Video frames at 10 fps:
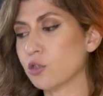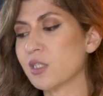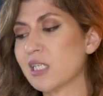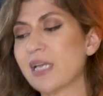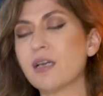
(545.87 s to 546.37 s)
So
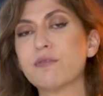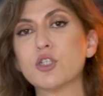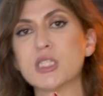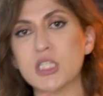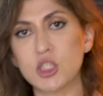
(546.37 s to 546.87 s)
it's like
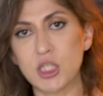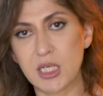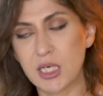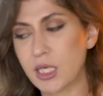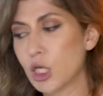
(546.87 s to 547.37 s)
reverse
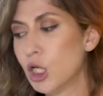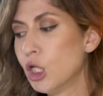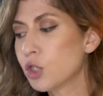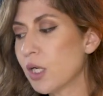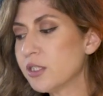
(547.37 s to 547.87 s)
engineering
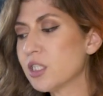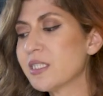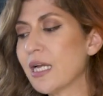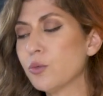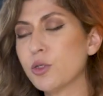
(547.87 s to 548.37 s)
to
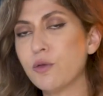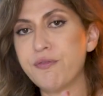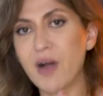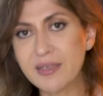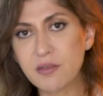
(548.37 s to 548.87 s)
understand when you
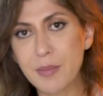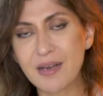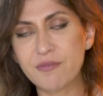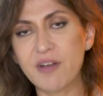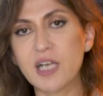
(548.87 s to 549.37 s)
find the
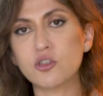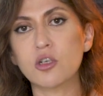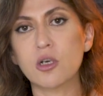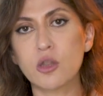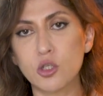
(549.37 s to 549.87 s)

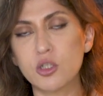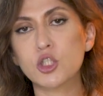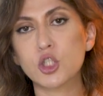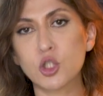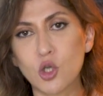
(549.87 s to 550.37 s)
manufacturer, the
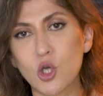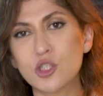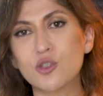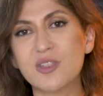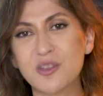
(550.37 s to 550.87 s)
unit should
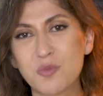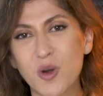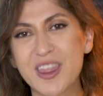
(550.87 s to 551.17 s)
cost you not more